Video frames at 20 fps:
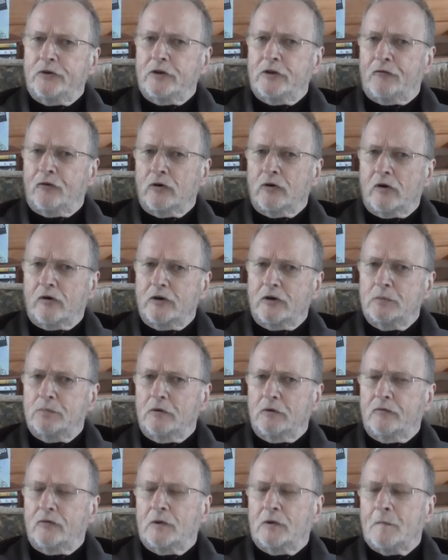a different group
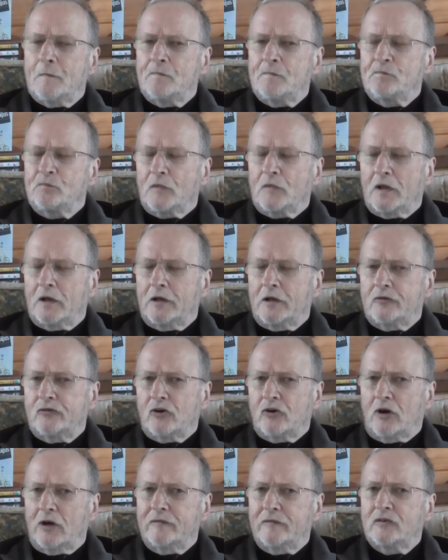of
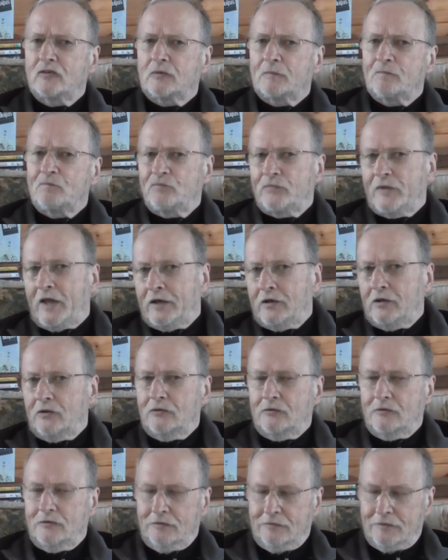drivers, and
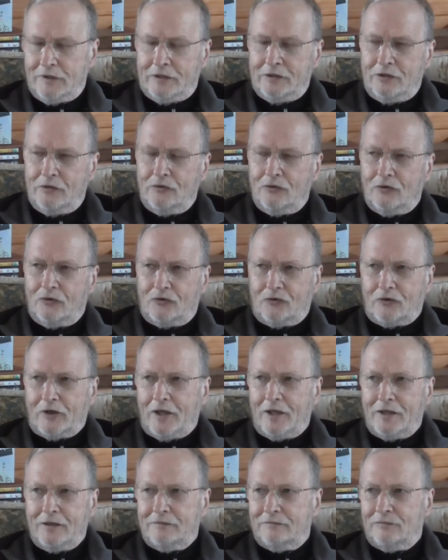you just
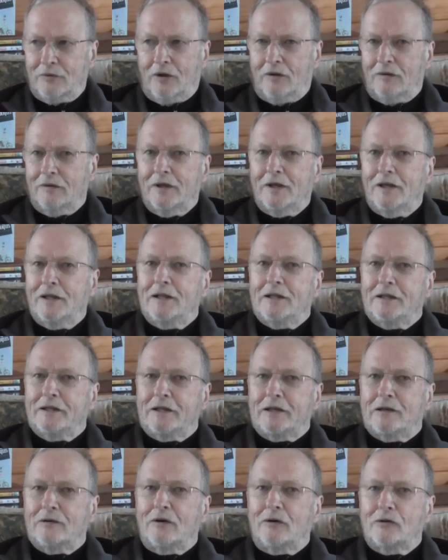say, well,
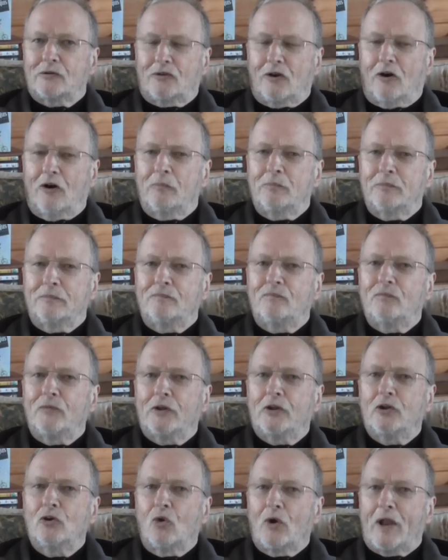you know, I'll time
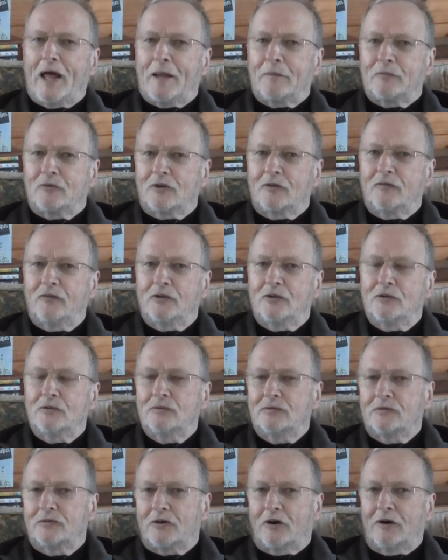your laps if
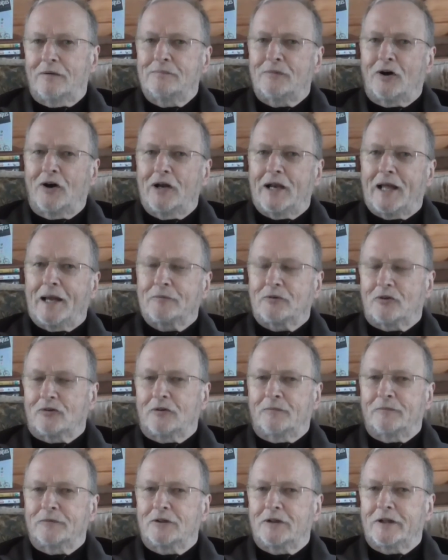you time my laps or
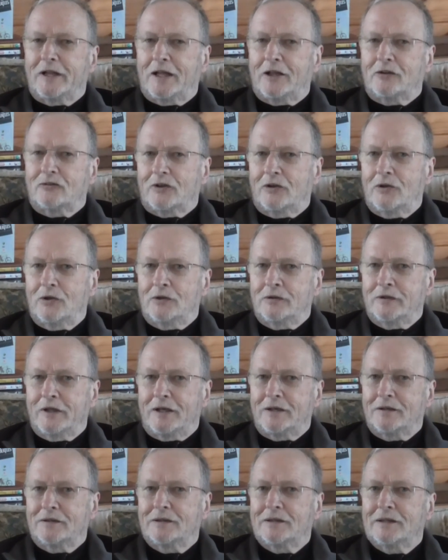something like that. So you can
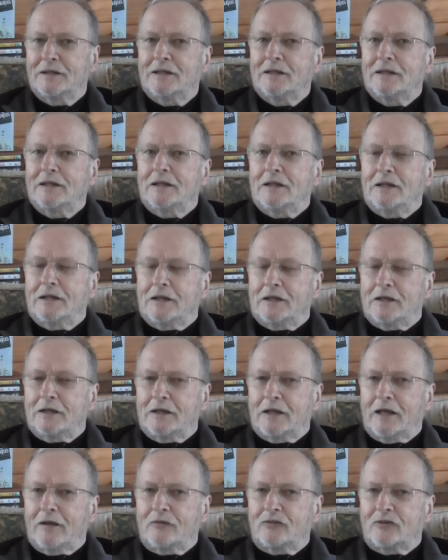then
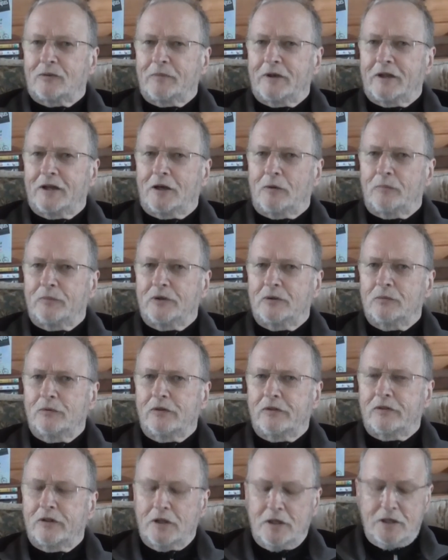have somebody help you
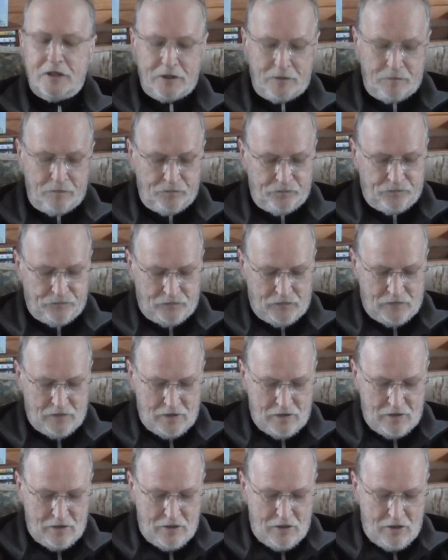with the
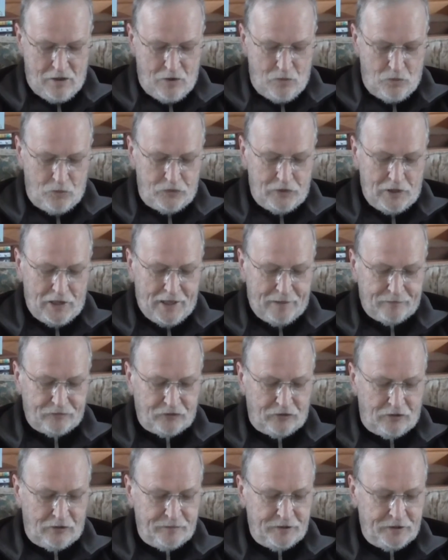lap
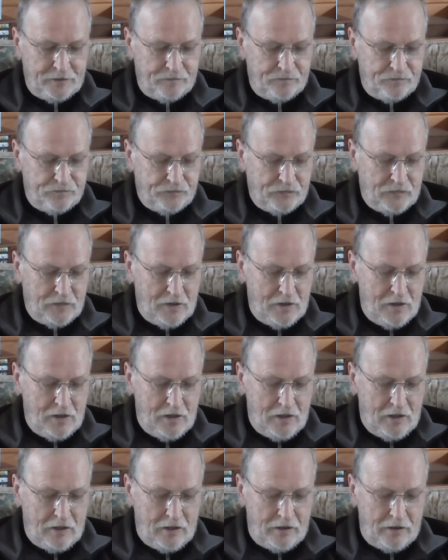timing.
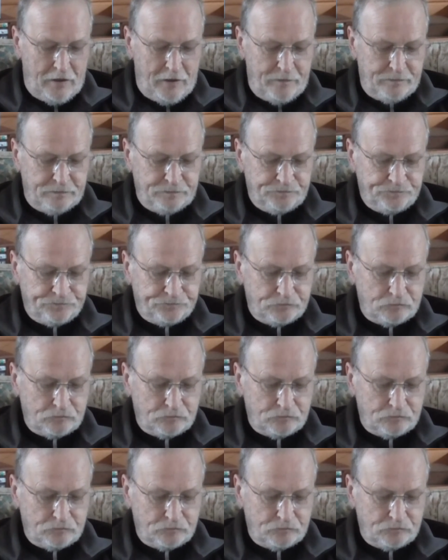Another